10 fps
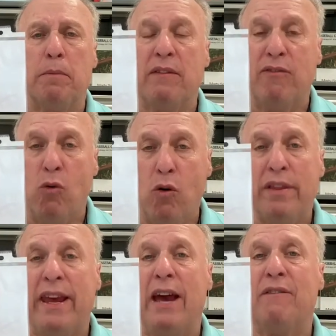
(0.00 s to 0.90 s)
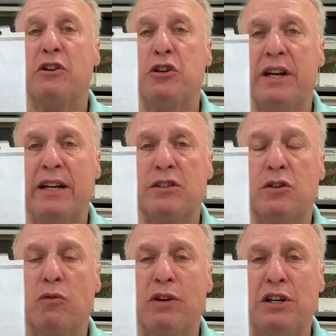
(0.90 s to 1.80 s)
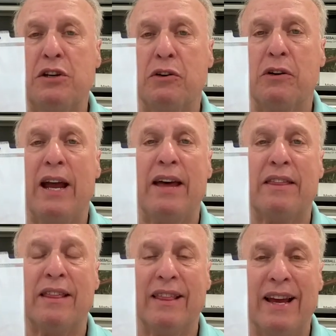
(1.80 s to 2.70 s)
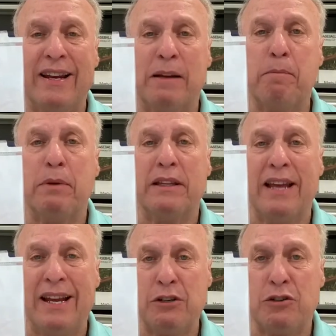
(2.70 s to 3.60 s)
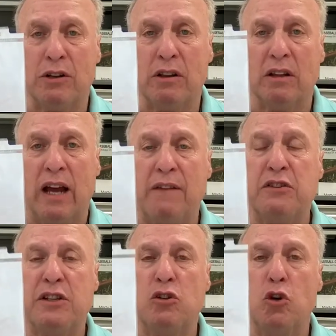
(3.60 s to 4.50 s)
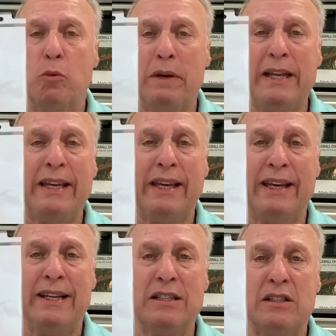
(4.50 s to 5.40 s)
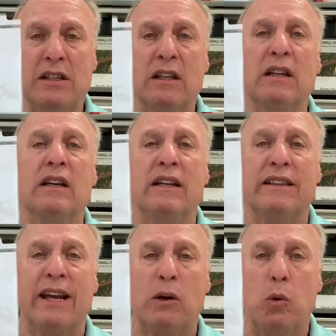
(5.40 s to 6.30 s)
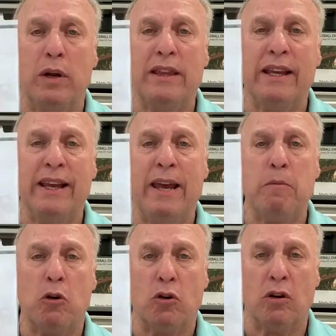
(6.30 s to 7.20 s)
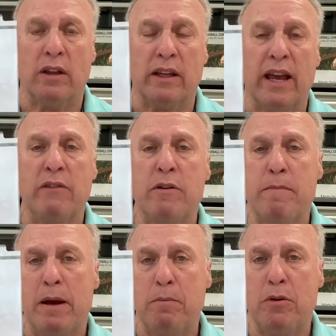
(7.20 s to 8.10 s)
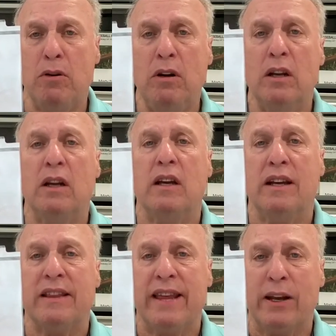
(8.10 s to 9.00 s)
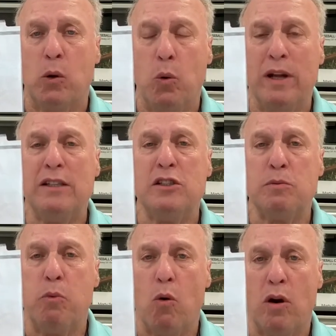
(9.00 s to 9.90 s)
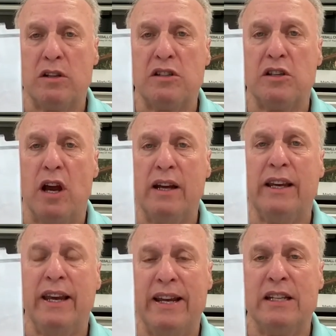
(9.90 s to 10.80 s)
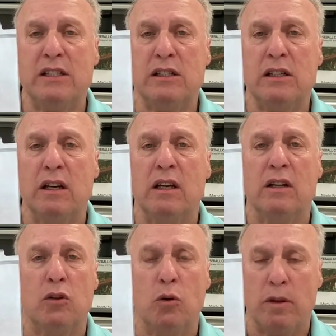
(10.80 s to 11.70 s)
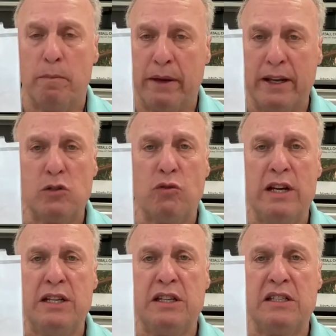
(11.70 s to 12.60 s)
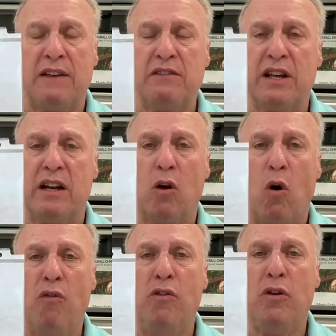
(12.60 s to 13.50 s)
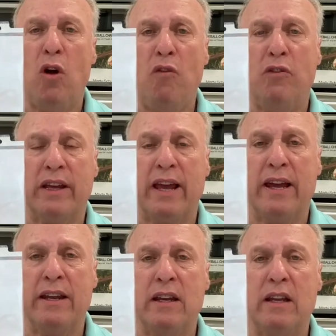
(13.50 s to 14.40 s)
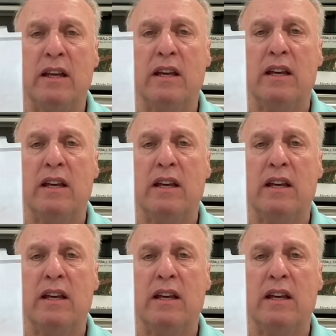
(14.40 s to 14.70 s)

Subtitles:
before they have a chance to reach their athletic potential. I've seen too many kids that quit the game early. And remember, they quit sports, young kids. 2 of the biggest reasons, I've said it over and over again,